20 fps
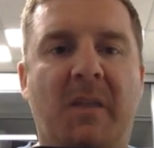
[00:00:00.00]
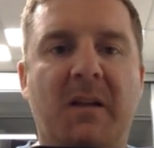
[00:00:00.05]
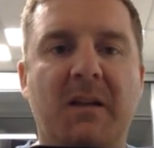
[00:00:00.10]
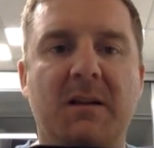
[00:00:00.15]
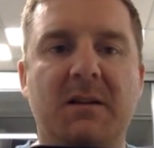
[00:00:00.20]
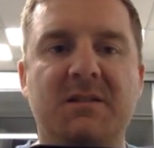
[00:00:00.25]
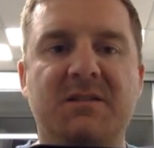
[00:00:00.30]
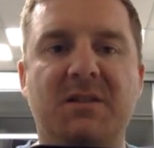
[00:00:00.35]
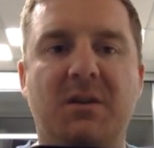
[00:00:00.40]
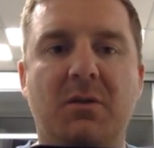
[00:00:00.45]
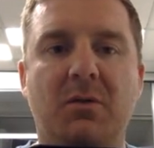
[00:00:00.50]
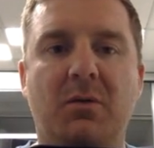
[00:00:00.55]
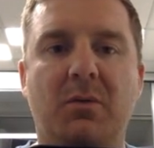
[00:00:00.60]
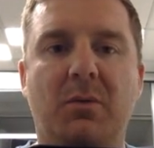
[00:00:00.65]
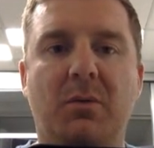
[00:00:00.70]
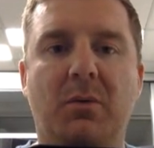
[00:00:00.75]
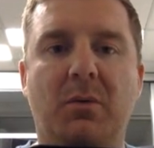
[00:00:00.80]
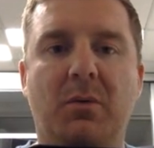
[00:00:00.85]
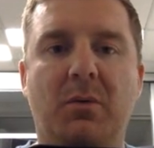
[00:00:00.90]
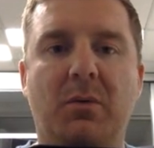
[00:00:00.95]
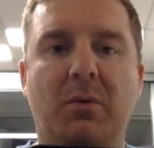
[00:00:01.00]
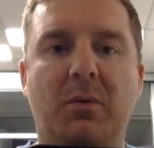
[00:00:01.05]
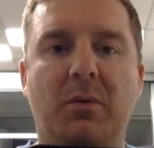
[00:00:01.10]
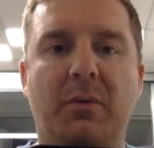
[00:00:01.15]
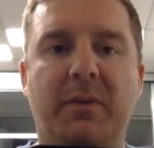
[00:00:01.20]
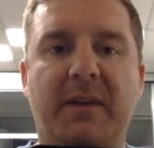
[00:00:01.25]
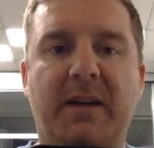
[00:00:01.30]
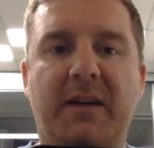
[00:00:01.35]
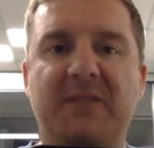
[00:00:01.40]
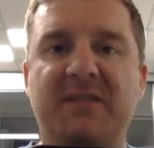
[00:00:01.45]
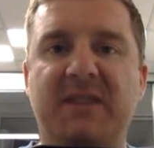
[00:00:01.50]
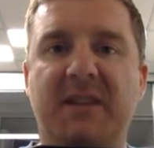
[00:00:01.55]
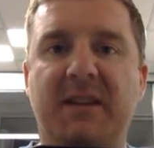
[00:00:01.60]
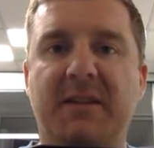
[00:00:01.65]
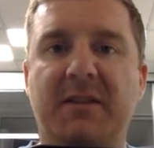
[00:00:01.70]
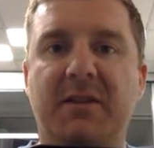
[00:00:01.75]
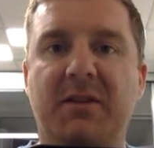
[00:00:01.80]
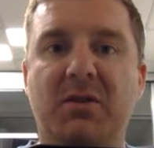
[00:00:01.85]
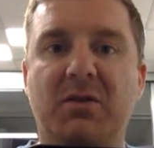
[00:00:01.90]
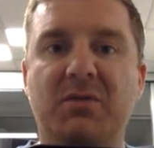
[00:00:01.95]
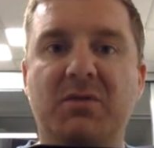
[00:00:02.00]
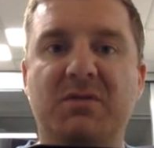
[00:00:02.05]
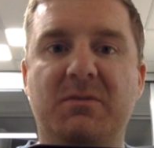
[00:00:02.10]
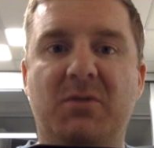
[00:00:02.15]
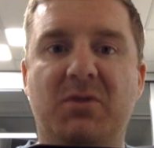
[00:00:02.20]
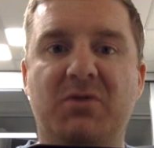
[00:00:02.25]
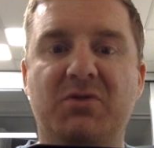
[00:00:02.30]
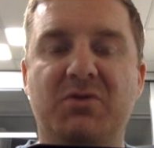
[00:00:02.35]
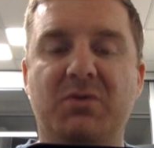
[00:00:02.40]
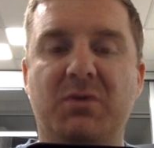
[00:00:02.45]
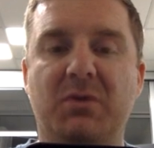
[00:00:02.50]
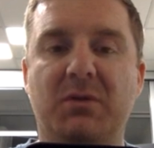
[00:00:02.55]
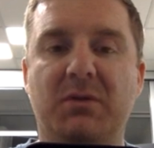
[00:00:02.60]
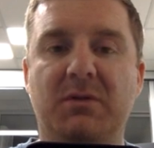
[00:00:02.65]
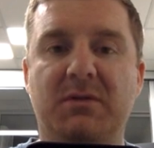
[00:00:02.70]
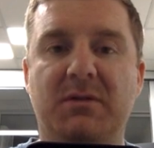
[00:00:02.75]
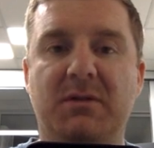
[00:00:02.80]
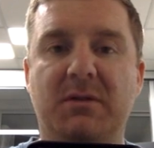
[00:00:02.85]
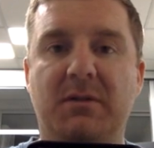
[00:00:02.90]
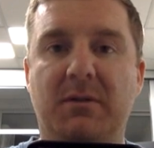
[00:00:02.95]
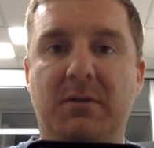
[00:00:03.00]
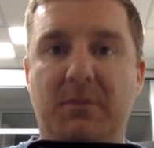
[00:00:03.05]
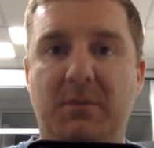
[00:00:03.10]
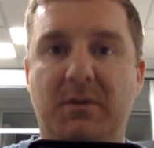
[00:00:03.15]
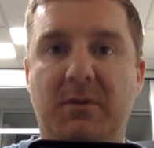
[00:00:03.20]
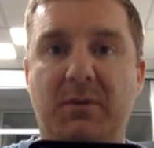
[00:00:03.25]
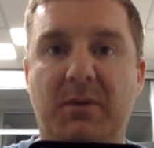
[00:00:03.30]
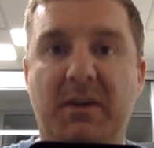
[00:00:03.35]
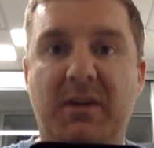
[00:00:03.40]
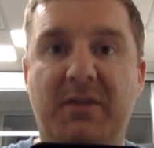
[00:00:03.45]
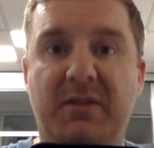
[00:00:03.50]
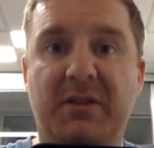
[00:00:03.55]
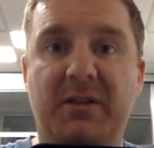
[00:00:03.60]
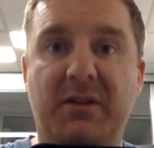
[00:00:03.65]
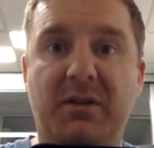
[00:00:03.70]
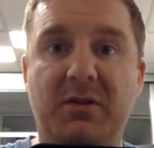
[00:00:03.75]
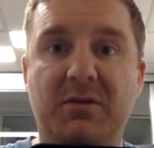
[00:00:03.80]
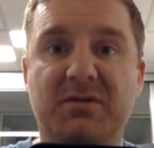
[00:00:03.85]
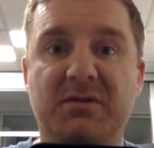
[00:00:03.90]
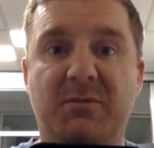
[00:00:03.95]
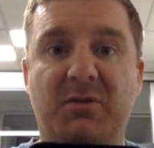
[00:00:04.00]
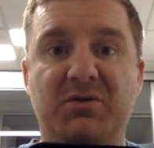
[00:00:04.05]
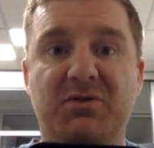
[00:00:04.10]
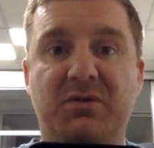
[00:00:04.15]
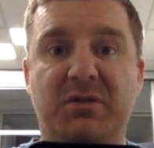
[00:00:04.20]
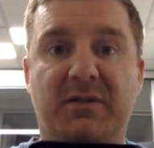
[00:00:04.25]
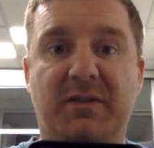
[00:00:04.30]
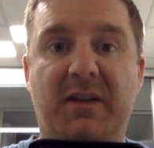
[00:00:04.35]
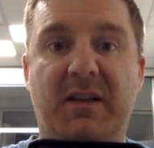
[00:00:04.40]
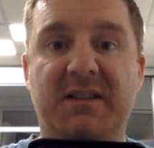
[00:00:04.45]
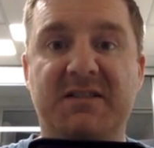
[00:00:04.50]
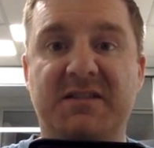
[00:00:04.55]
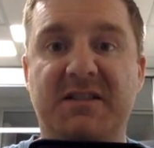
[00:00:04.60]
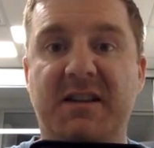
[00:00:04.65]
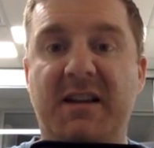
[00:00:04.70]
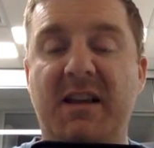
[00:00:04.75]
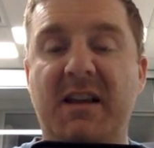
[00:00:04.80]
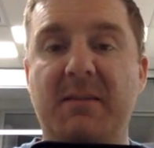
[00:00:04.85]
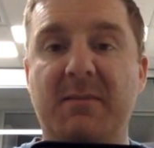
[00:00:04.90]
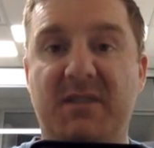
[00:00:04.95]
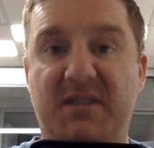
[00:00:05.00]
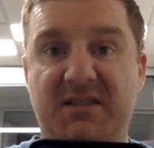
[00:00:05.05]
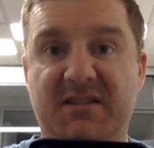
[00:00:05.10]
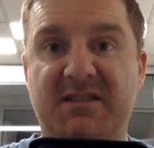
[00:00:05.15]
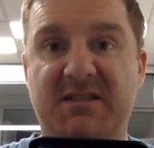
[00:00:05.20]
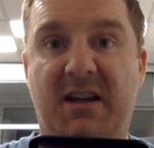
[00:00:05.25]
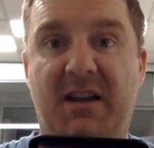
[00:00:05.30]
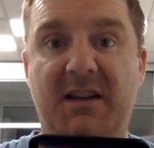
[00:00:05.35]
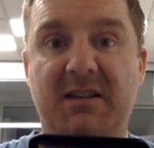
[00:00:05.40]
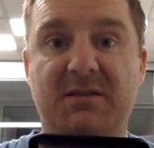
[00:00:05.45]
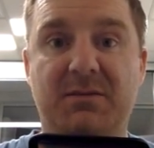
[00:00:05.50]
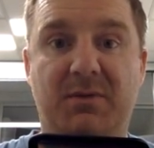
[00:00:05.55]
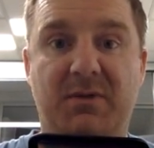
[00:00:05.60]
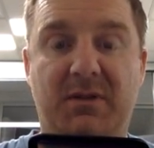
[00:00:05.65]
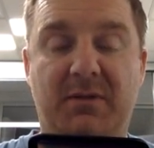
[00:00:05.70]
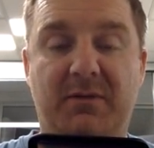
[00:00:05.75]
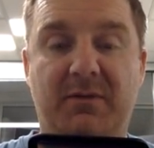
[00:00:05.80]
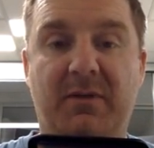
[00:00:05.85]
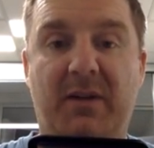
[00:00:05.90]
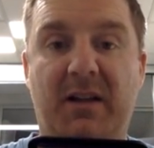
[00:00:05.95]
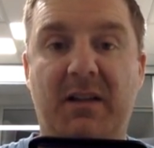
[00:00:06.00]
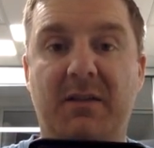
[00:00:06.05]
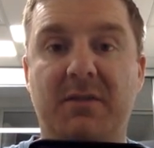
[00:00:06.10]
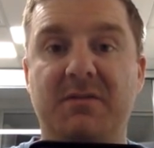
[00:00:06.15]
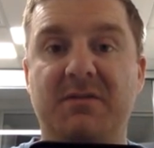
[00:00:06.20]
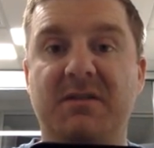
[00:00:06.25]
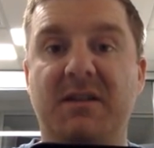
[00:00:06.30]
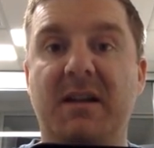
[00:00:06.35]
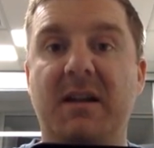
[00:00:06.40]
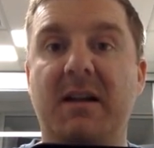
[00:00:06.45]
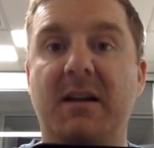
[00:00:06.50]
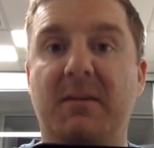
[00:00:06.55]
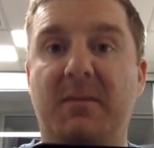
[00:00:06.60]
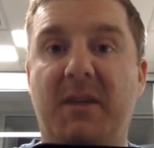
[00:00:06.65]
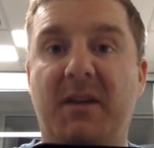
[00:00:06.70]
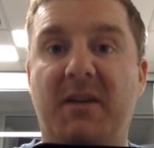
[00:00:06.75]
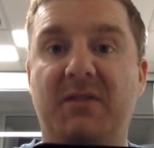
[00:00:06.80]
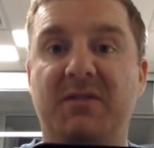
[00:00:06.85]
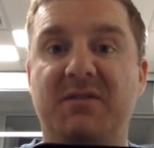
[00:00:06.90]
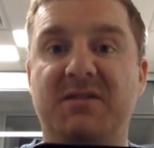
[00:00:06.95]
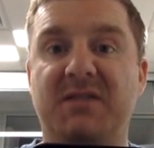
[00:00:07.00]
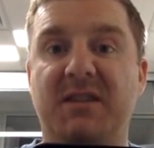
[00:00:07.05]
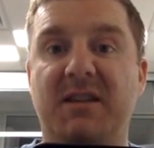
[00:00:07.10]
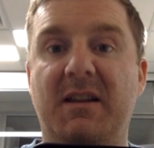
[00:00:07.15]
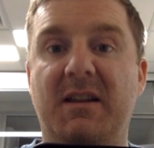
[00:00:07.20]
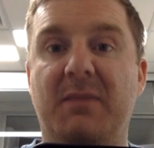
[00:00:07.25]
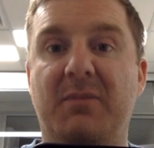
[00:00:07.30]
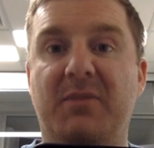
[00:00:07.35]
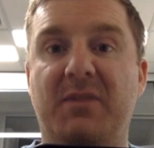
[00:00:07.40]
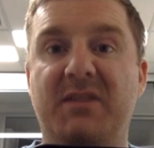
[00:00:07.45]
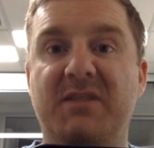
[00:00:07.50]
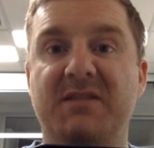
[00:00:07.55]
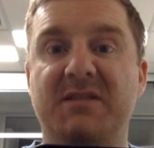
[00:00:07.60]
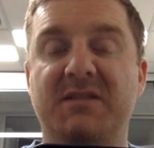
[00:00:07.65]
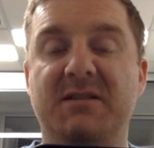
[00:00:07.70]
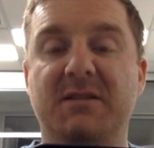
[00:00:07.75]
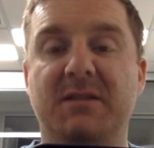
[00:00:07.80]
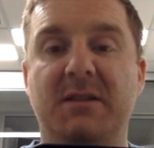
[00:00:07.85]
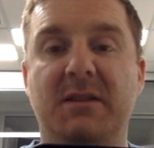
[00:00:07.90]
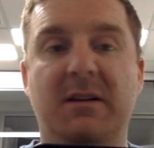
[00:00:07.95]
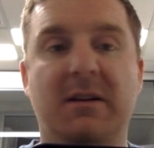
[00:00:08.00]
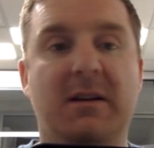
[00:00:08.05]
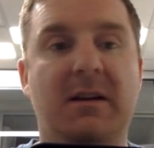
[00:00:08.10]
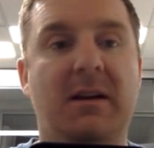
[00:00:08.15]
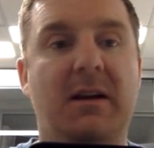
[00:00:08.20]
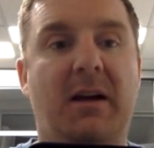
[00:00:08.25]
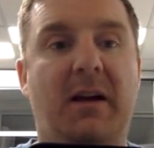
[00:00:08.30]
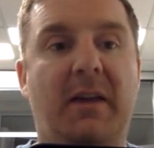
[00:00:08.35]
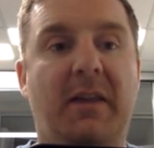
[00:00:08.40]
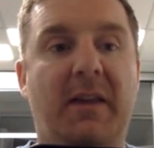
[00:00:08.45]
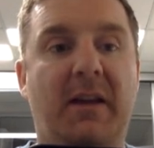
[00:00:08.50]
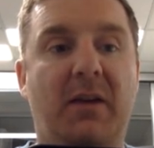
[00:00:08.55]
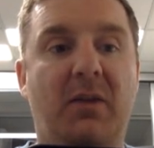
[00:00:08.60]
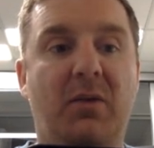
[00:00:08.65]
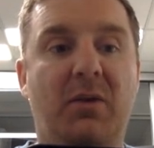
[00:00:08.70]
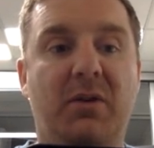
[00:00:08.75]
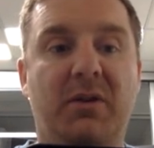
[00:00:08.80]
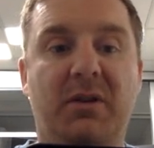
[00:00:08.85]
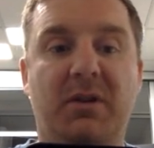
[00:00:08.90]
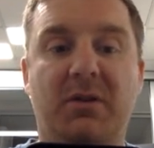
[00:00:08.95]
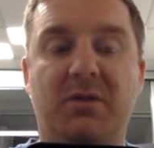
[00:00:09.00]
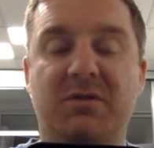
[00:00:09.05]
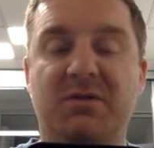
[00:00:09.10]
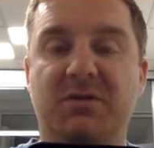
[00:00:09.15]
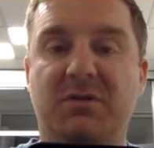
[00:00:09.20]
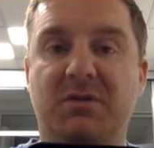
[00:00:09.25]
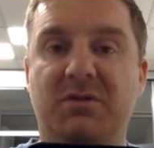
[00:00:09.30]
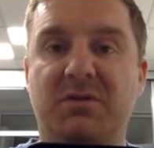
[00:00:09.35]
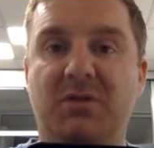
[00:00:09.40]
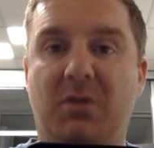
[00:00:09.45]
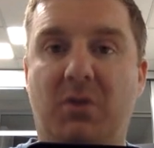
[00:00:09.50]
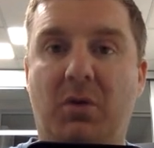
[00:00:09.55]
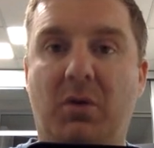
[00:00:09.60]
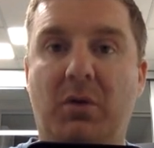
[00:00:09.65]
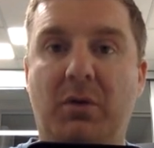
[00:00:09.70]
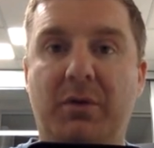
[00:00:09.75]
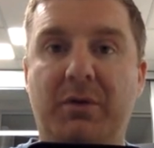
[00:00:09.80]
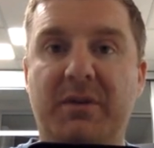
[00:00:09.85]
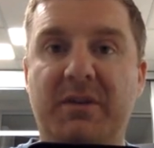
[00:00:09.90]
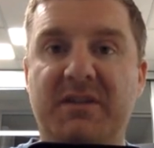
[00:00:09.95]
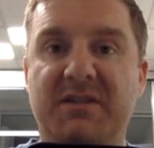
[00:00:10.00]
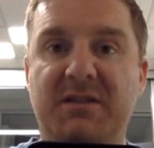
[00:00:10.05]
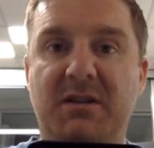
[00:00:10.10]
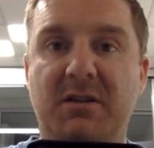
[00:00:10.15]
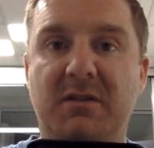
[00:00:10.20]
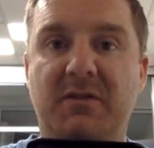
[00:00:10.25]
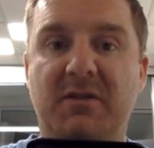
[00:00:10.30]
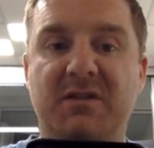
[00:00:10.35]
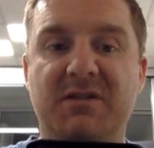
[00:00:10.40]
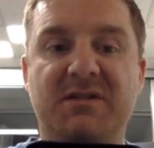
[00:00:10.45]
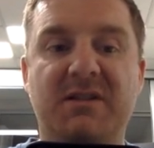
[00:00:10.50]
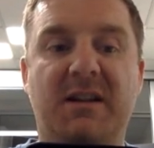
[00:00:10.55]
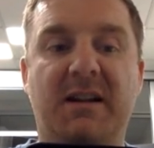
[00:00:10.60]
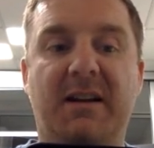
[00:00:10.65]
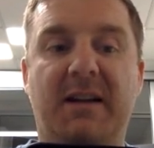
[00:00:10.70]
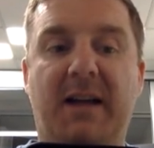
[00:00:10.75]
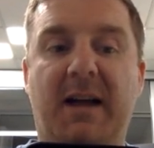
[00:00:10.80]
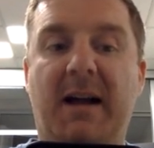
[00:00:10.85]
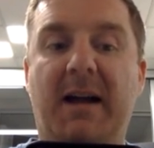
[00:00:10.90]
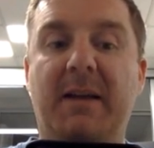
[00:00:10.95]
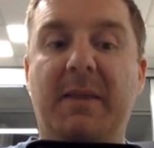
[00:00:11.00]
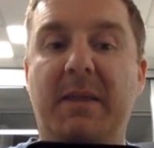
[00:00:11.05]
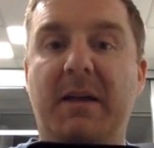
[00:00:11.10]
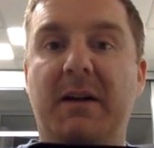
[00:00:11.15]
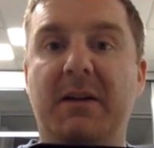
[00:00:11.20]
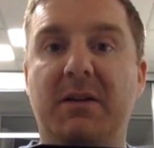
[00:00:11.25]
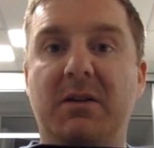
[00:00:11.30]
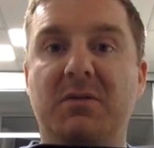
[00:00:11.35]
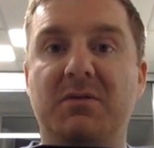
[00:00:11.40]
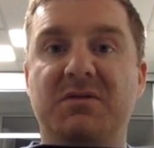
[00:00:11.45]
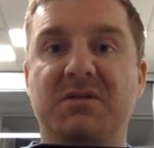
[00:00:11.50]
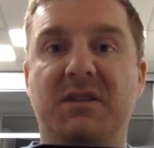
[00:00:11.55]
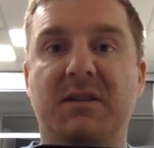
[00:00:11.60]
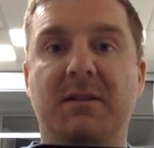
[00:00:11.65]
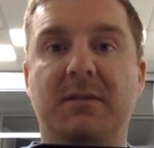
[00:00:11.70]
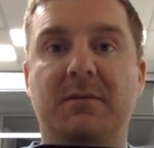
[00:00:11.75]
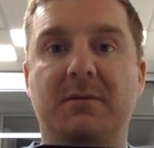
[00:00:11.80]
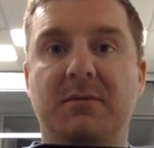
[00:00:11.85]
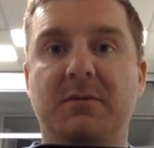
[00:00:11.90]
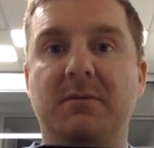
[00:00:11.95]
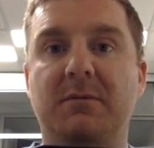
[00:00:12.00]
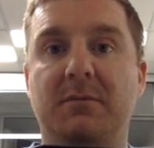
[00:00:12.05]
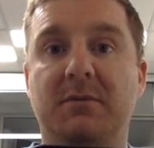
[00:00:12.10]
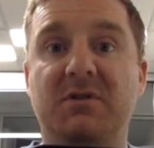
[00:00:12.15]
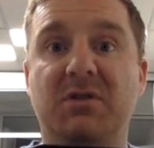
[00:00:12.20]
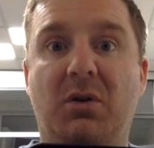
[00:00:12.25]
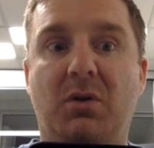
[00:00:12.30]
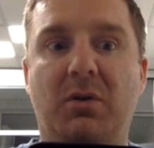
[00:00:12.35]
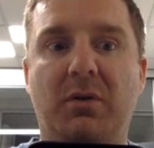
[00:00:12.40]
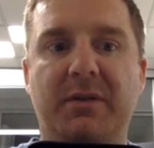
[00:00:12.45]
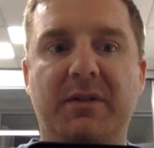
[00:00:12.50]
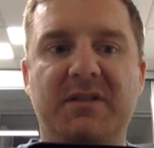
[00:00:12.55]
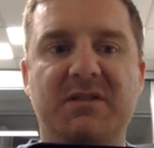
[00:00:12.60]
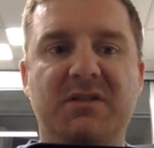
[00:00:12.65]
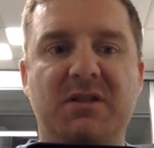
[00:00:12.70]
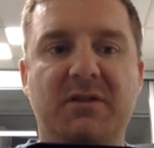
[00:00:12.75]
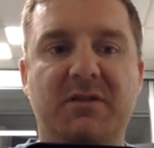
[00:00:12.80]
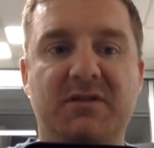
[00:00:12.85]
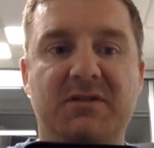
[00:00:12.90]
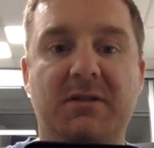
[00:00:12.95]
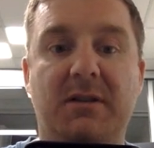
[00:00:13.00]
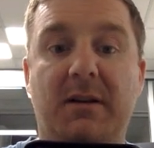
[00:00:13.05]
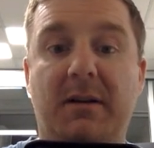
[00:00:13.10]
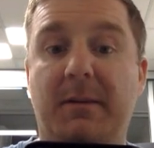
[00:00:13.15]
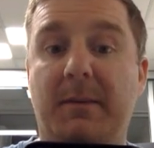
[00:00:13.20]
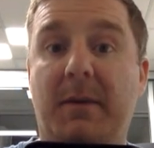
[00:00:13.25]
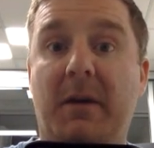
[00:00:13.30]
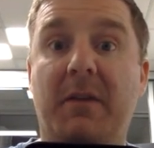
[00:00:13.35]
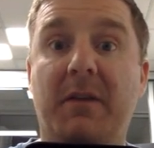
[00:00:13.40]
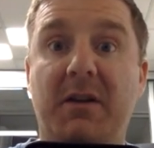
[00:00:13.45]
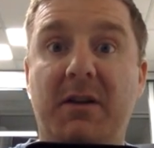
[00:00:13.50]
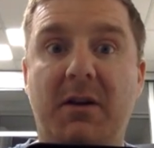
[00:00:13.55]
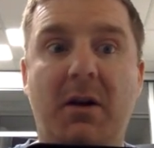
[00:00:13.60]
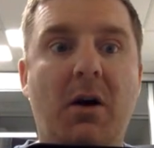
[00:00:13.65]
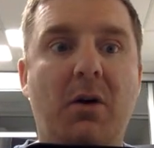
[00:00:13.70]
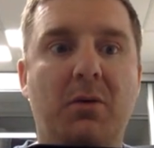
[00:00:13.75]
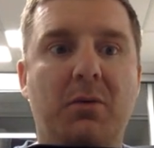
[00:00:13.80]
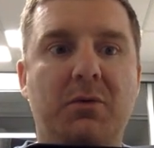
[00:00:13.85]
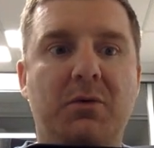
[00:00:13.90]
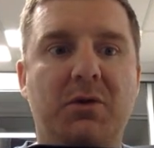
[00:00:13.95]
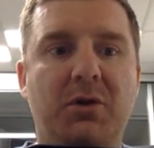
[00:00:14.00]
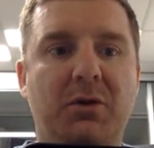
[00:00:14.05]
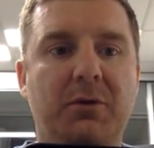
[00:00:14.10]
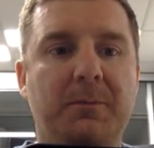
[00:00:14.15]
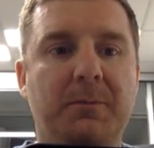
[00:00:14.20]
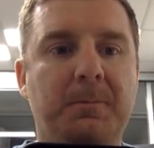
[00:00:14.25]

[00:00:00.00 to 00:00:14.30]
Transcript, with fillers: So we're now telling the user module, we're giving the user module the flags name and state with the values Michael C and present. And now we're going to go and talk to all three servers and add that user to all three servers. And there you go, done.